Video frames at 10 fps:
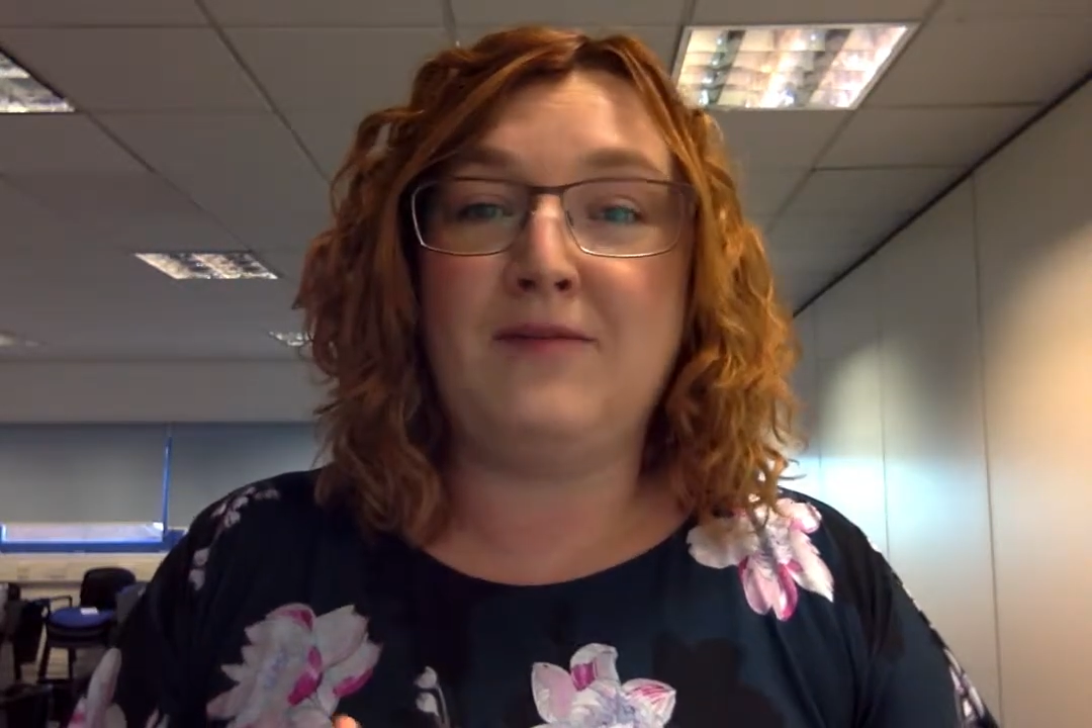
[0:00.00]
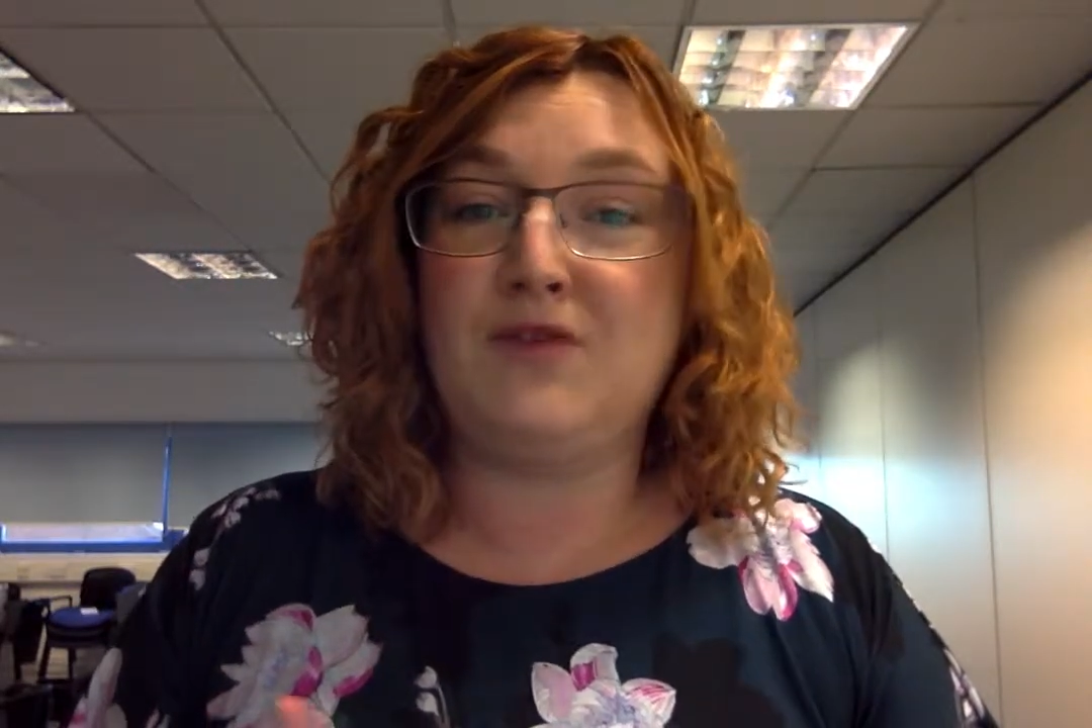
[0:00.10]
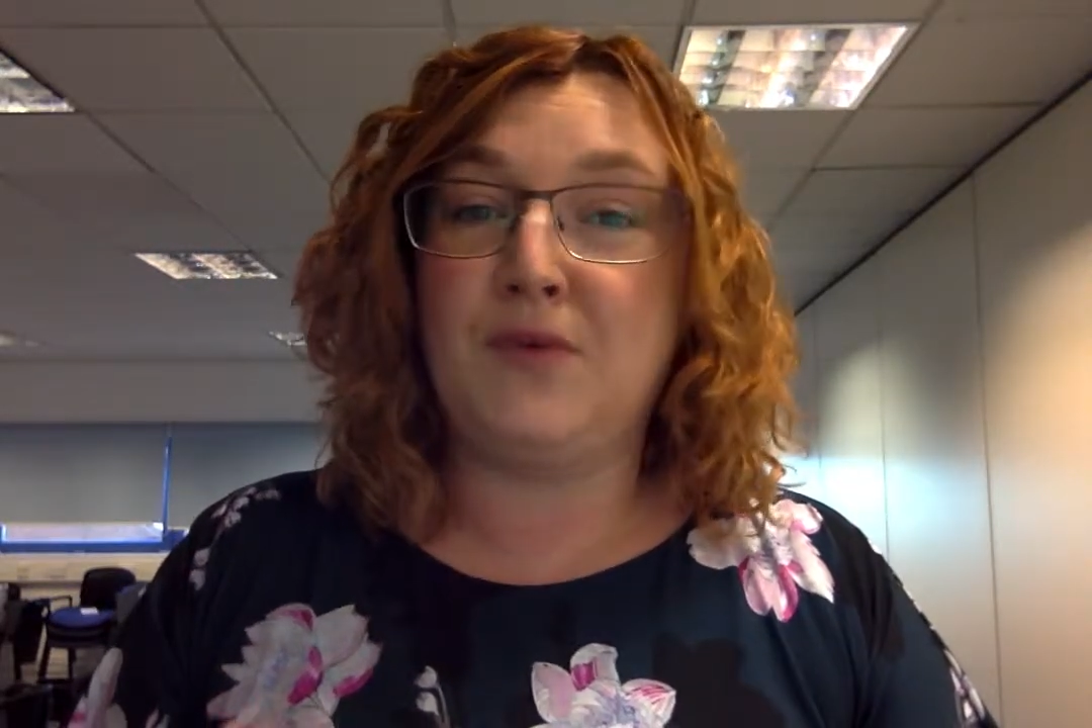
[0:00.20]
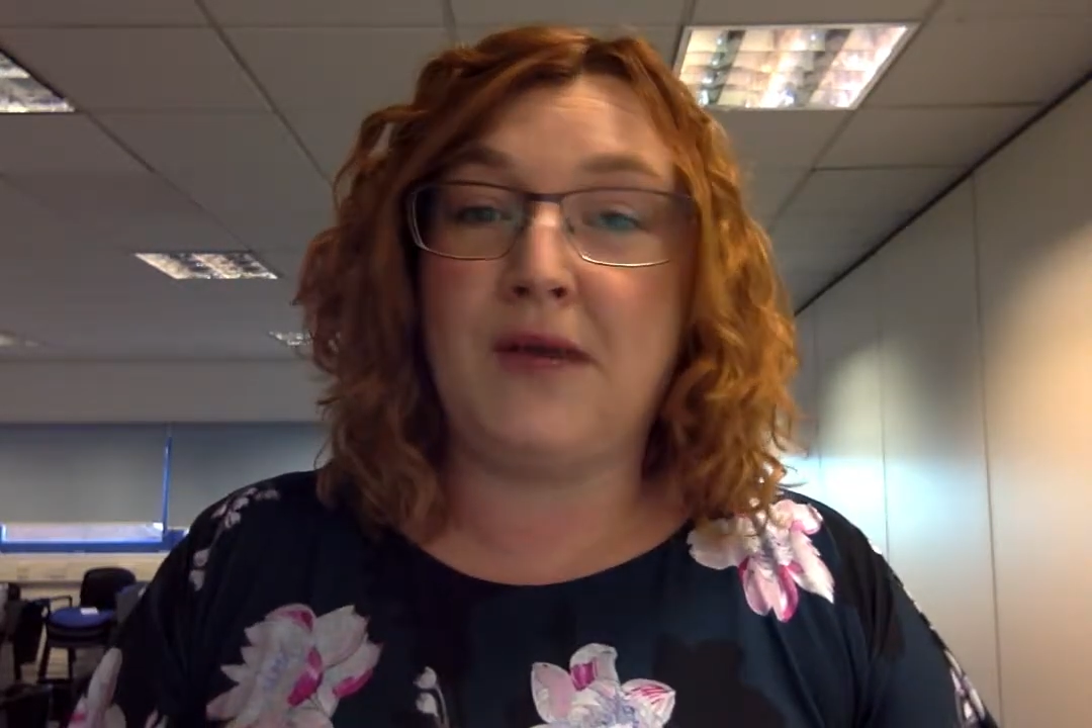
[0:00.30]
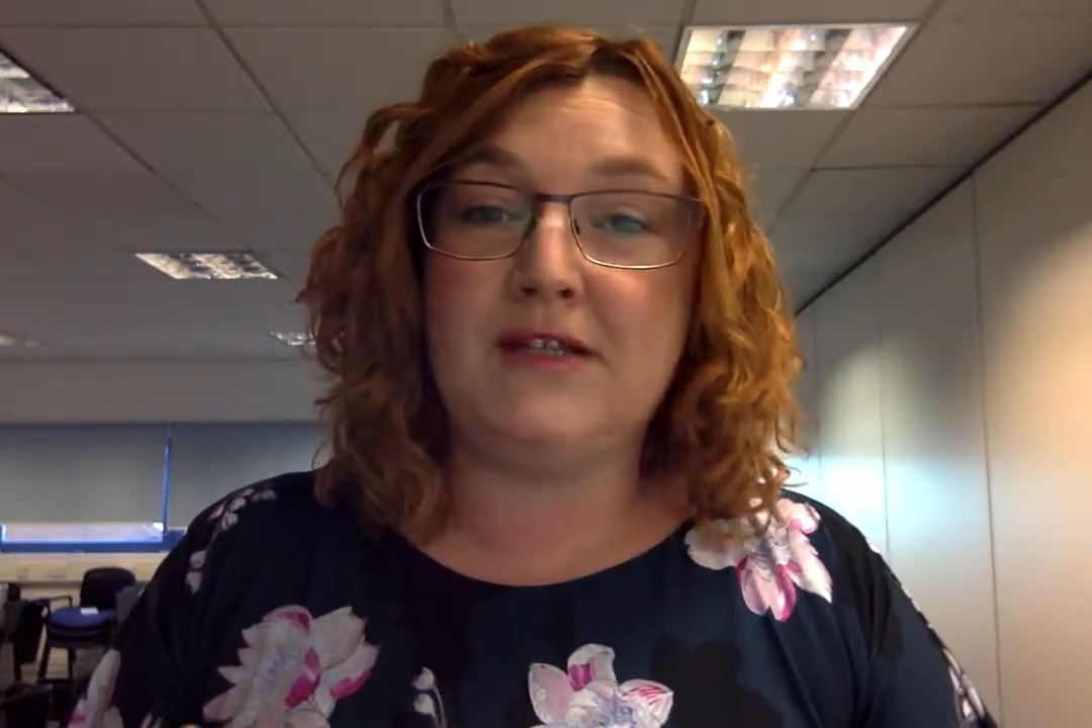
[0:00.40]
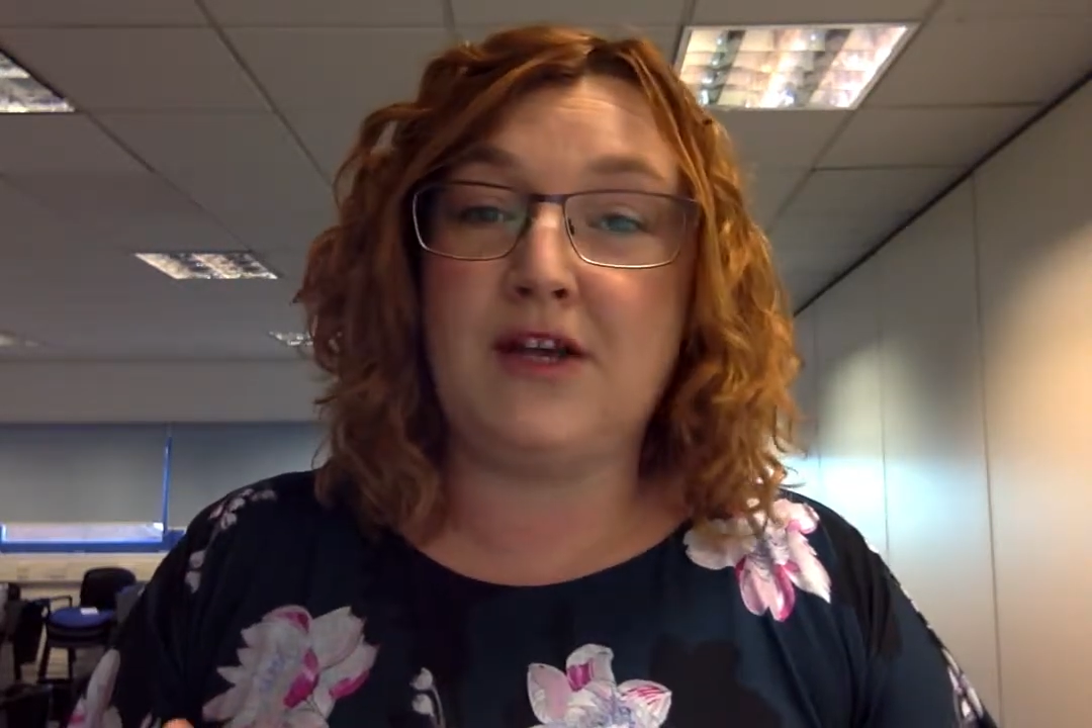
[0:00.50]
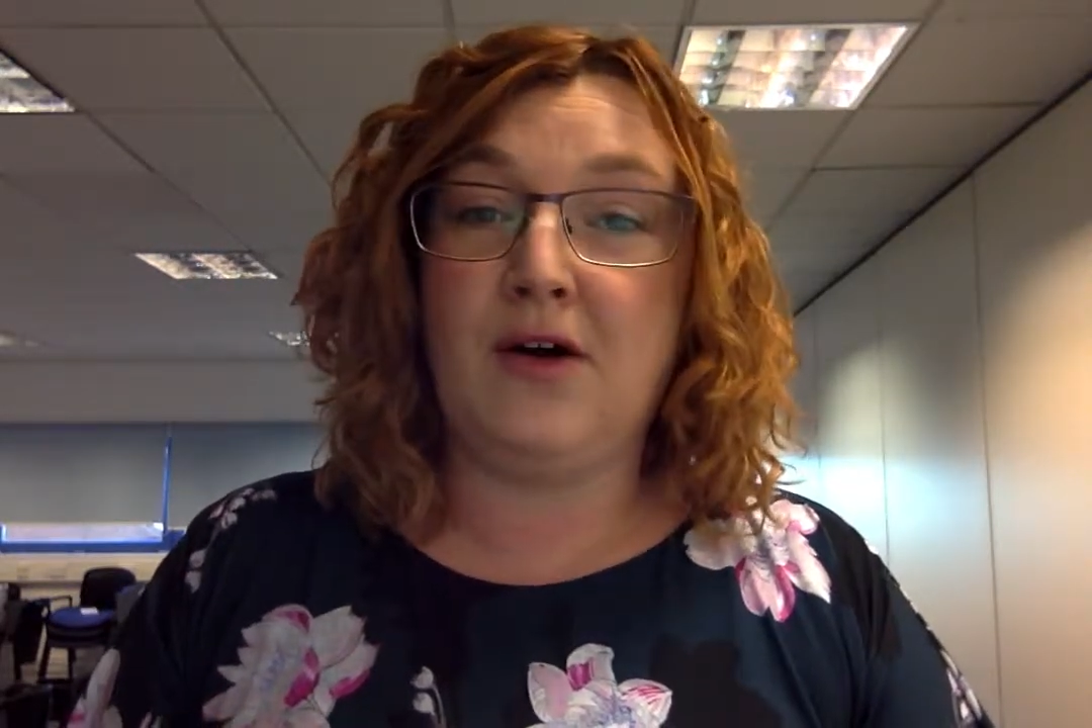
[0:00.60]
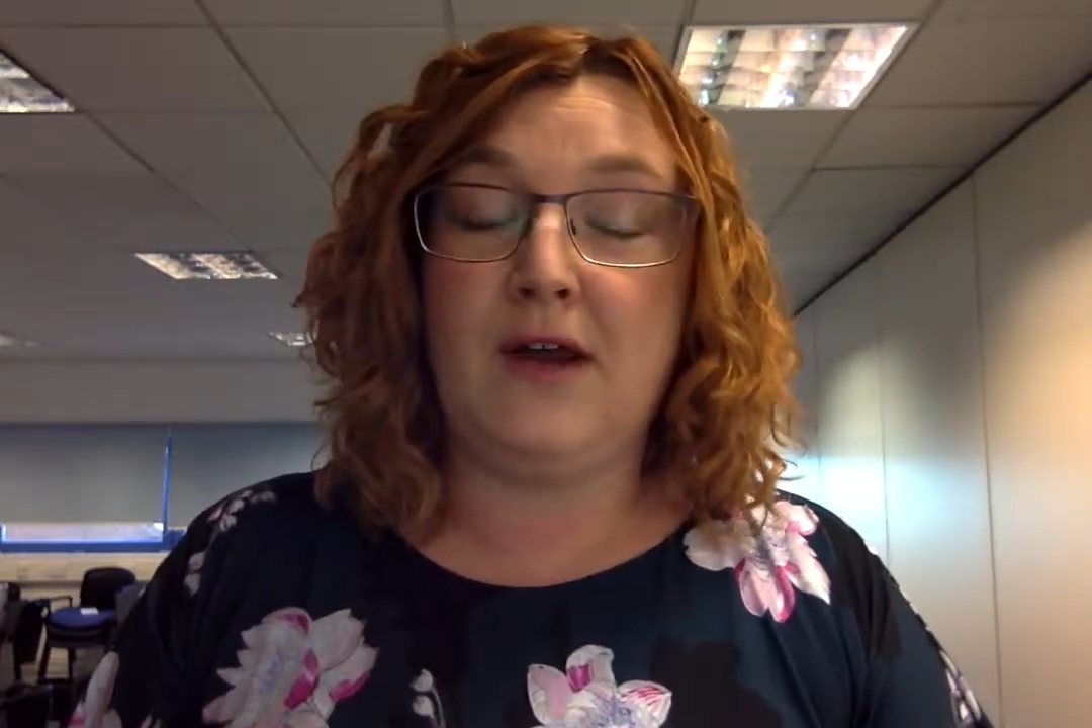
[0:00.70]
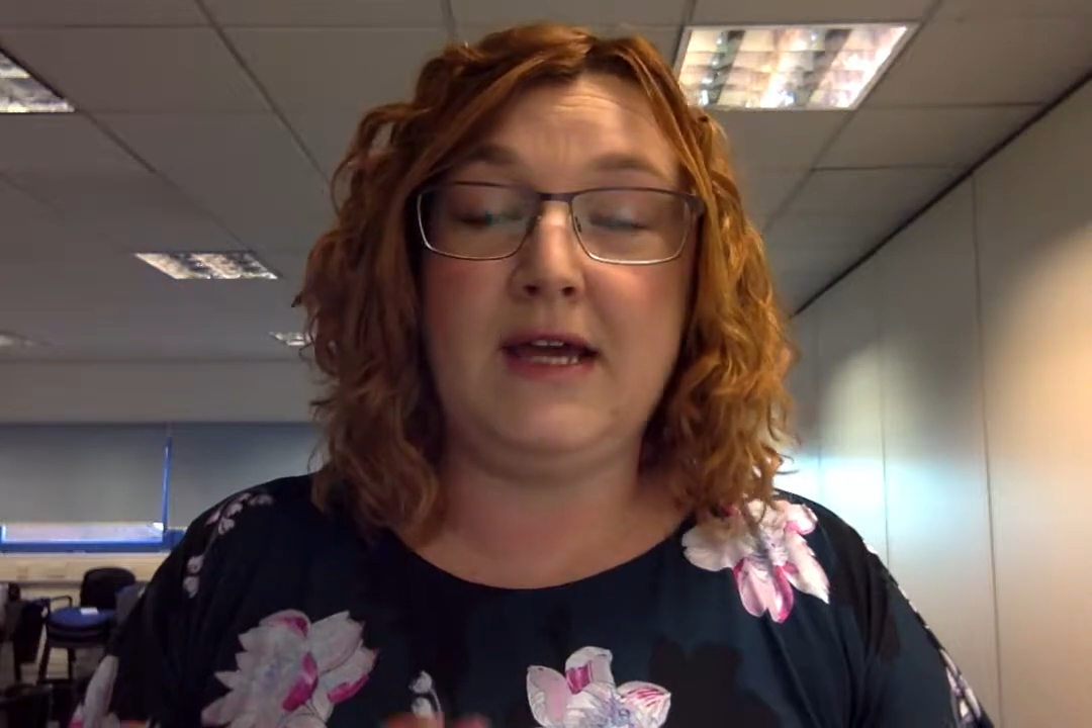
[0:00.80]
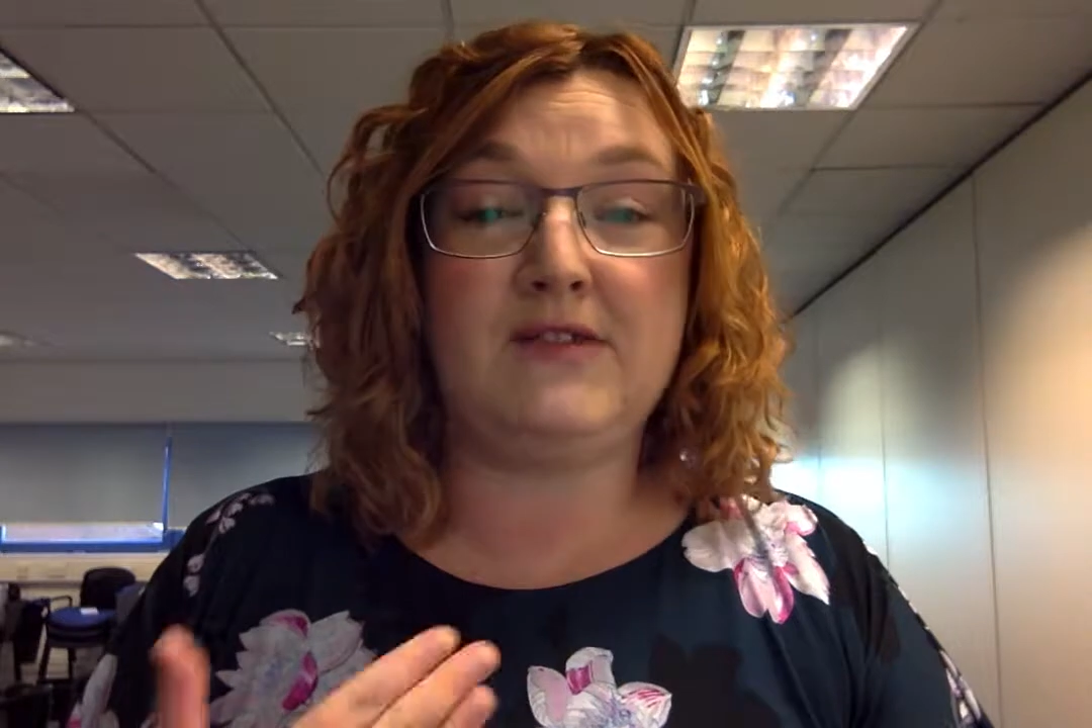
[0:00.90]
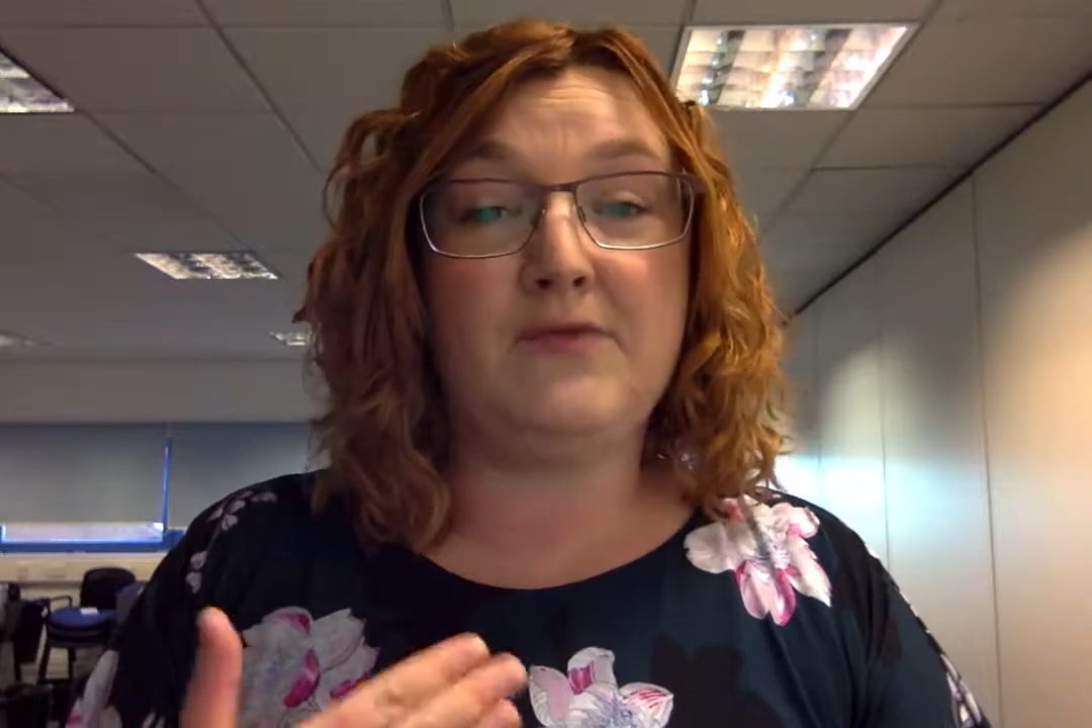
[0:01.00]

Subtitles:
talking to colleagues